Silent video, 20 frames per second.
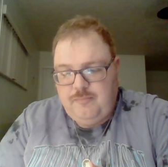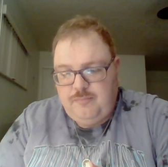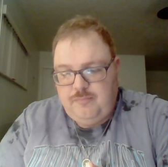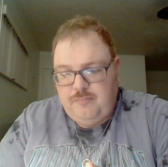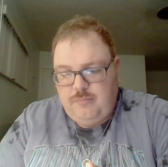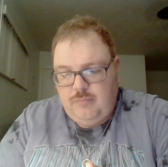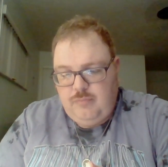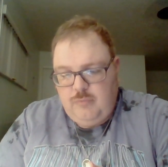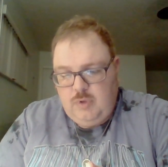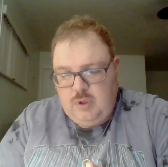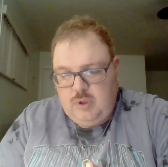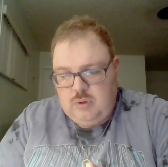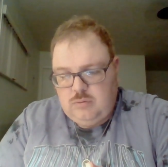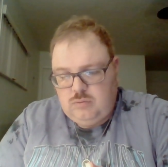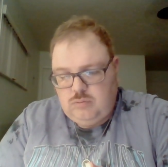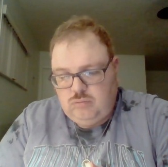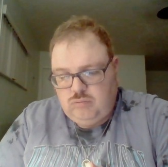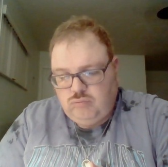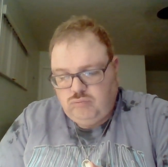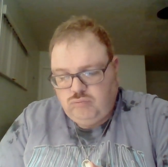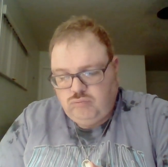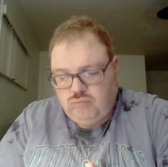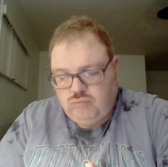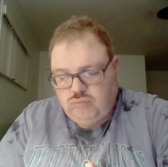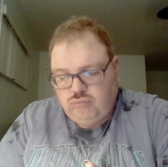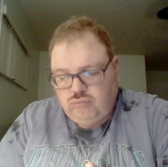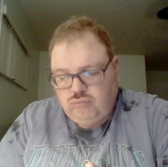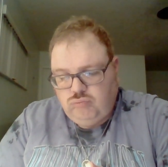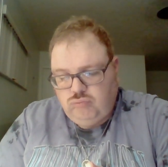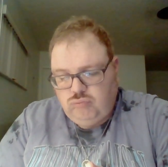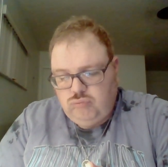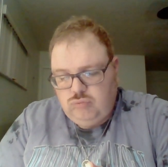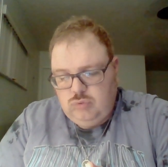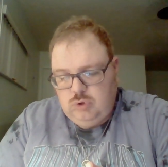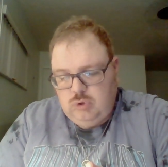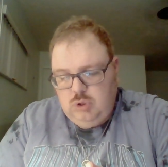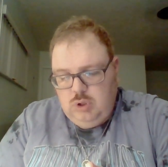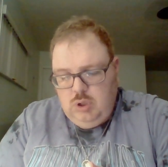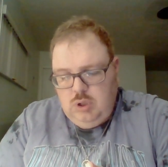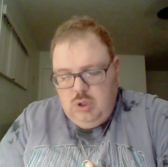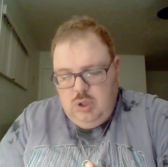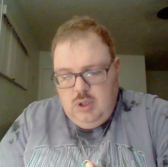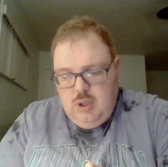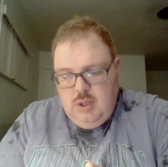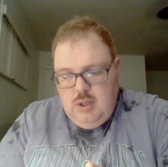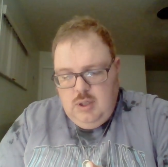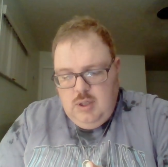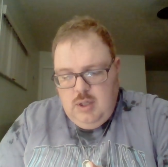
Nobody speaks.